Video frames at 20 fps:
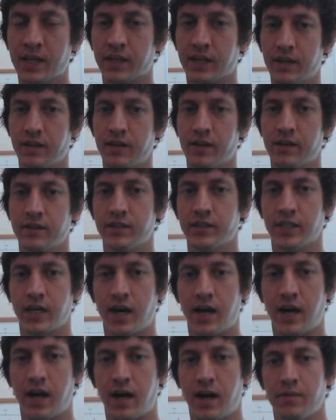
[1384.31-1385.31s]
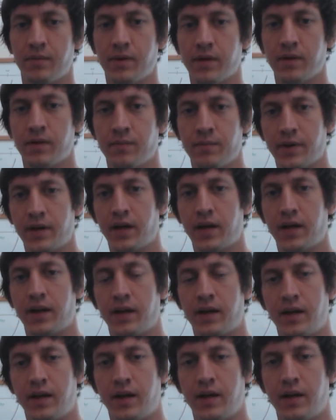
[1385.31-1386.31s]
get another job.
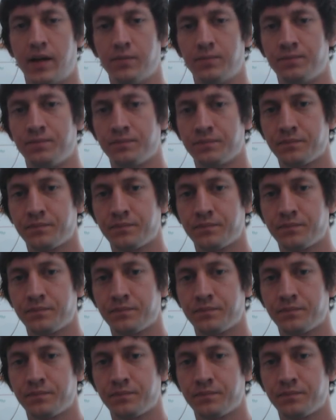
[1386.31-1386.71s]
But, I